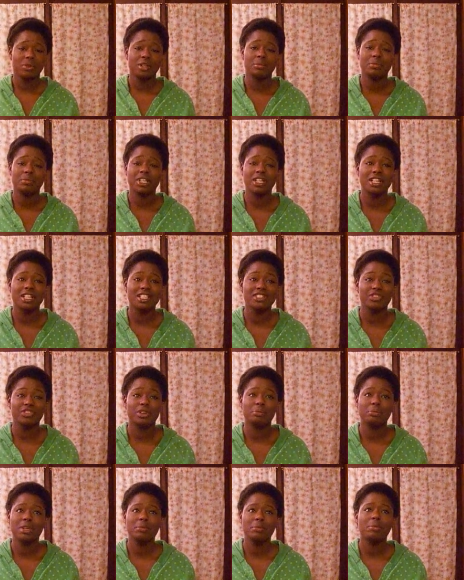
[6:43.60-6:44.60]
one, because
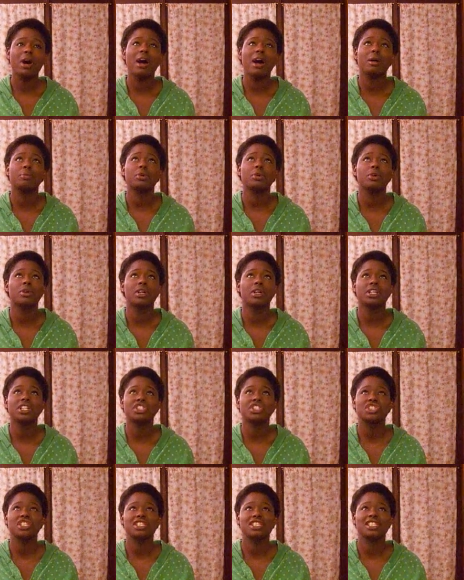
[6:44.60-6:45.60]
for me, popcorn
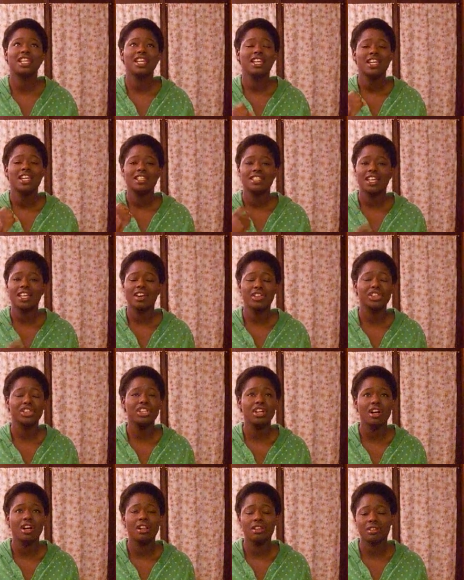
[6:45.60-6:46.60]
is just, it's
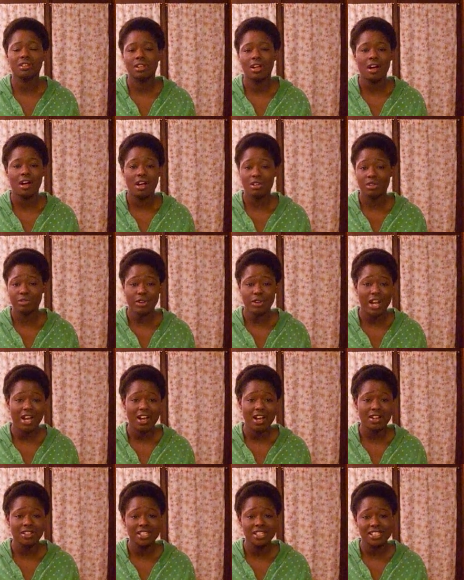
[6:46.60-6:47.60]
healthy all
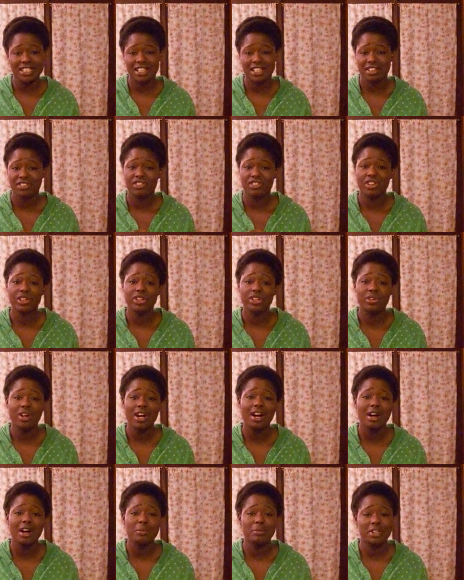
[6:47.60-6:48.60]
around. It's going to fill you
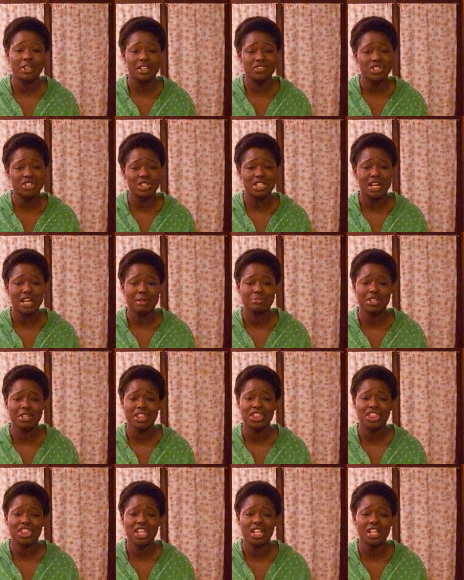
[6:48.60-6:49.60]
up. It gives you time to
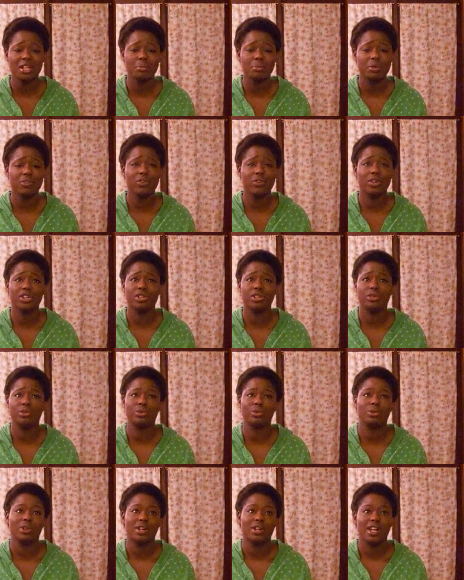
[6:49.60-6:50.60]
think before
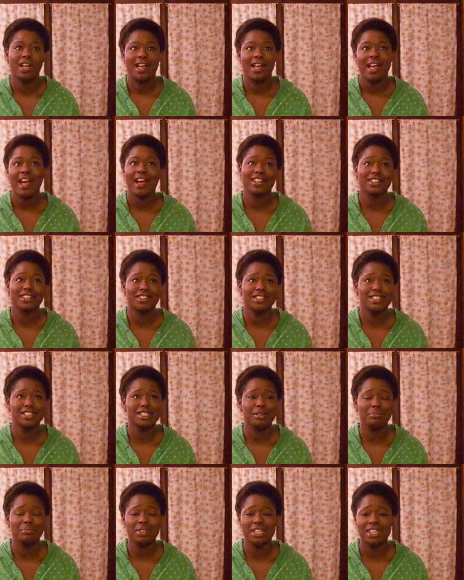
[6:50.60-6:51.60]
you act on
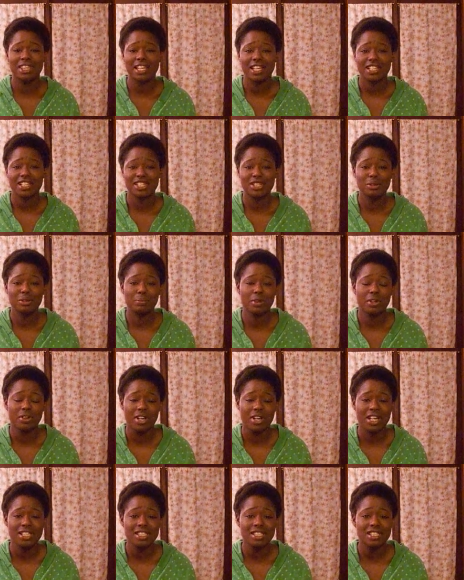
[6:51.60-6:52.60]
something like super
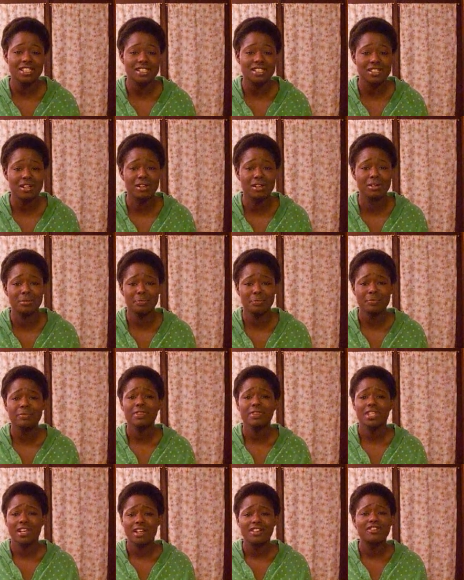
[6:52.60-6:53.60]
crazy. So
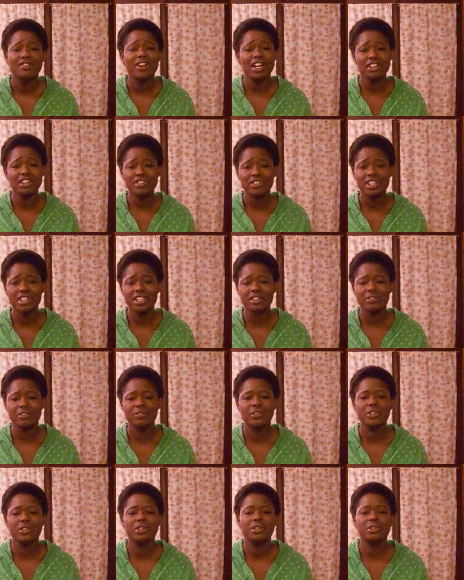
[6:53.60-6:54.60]
find a filling
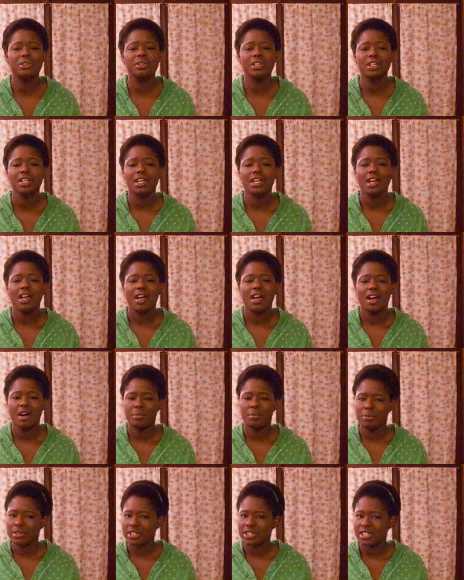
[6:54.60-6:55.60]
food,
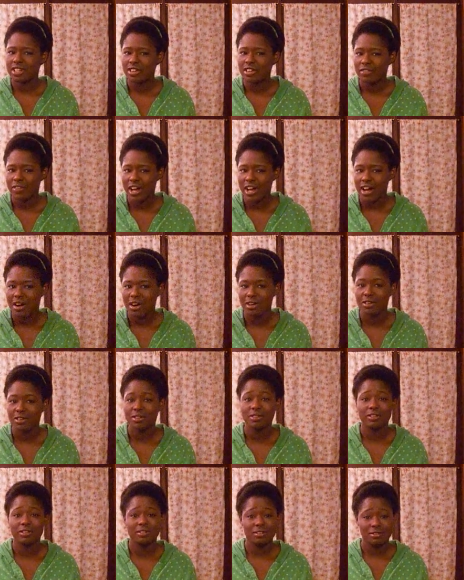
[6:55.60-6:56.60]
help yourself out.